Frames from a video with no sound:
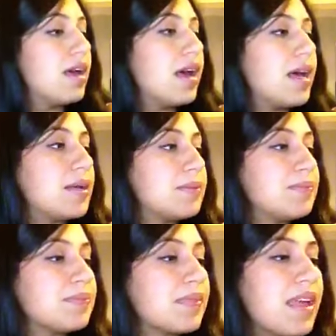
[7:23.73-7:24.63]

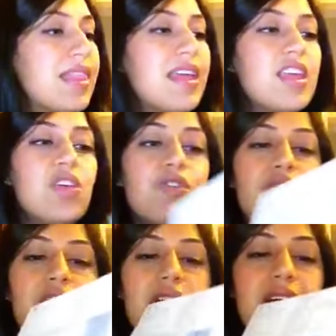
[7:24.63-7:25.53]
And then
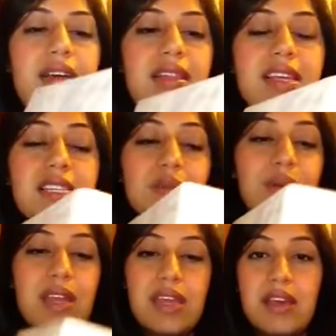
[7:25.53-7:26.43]
you've got this
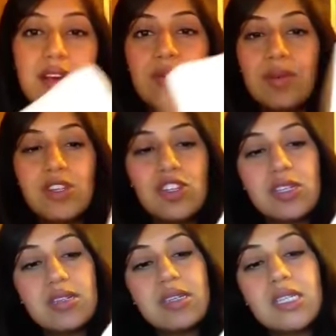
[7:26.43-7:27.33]
one here, which
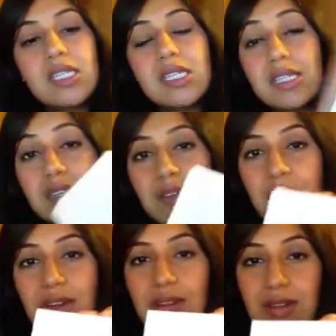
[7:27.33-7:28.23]
is
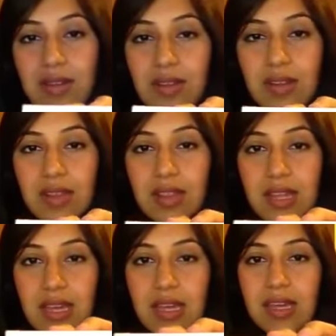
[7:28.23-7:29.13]

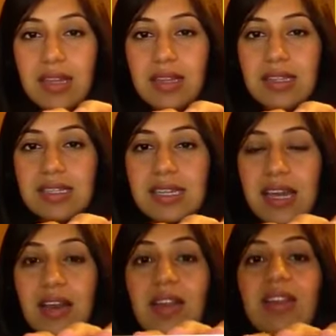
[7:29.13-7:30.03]
the, let's
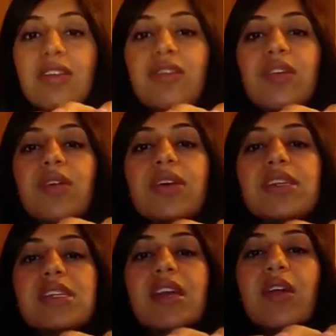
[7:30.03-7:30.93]
get a little
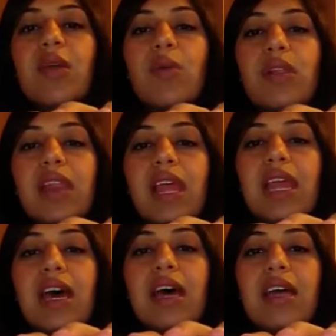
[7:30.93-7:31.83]
focus there, the
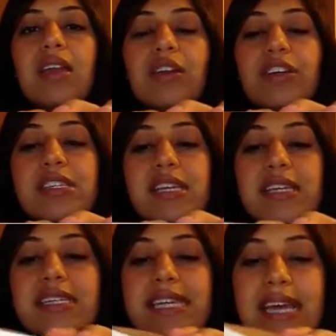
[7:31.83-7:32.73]
Weleda nursing
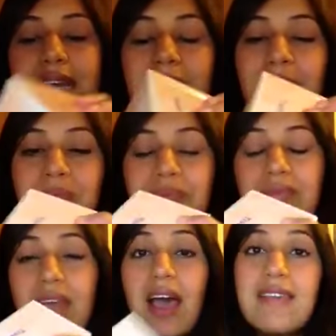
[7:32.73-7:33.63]
tea.
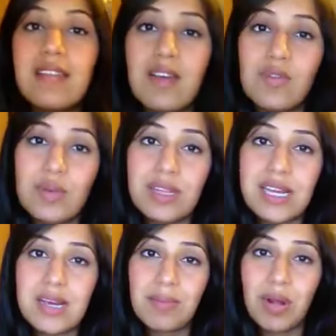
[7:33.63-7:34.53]
I love
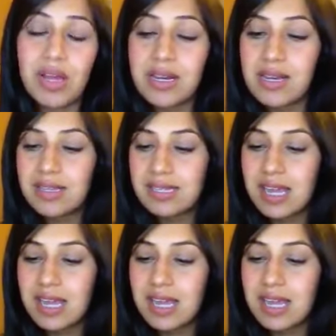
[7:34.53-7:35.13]
Weleda products.